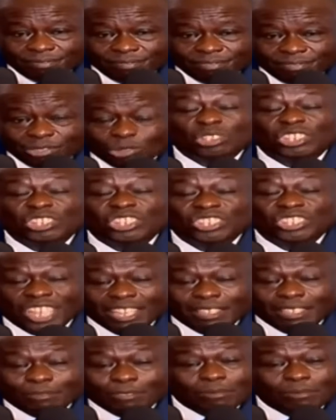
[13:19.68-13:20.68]
to
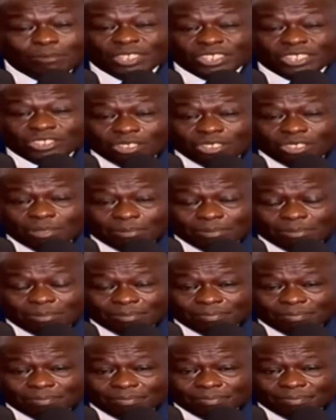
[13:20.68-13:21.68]
resign from this job.
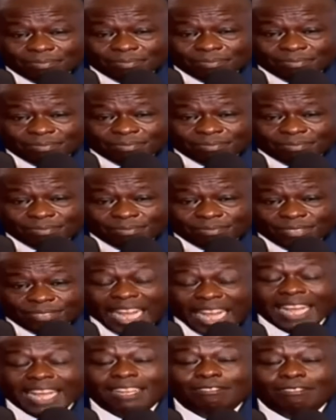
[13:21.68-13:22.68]

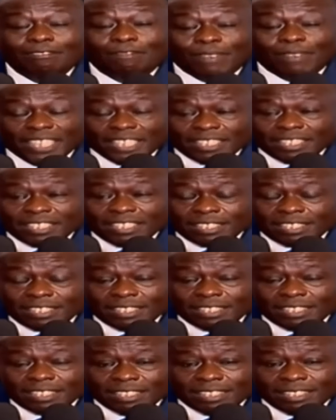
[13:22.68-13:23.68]
I'll fight
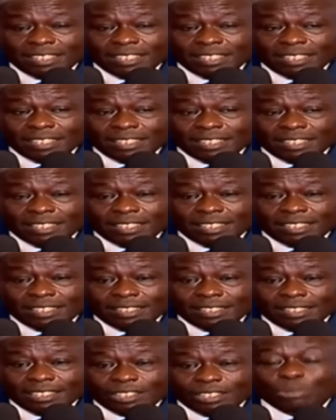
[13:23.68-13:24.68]

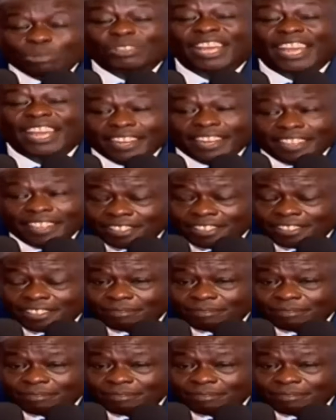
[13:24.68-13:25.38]
to the end.